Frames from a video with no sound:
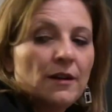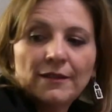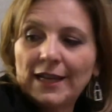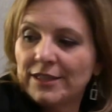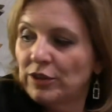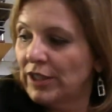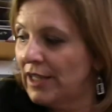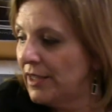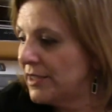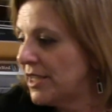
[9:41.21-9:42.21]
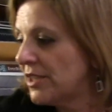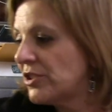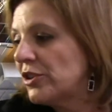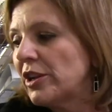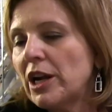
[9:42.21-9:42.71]
Let's look in the
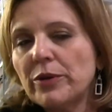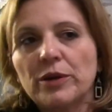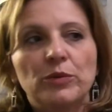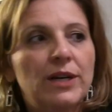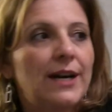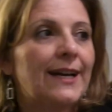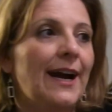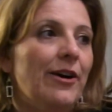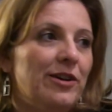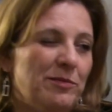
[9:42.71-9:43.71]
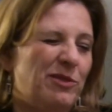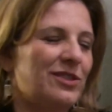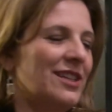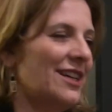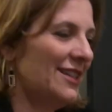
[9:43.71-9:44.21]
dictionary what accountable
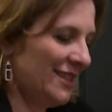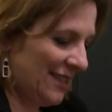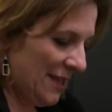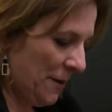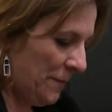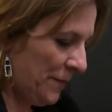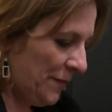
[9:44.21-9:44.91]
says.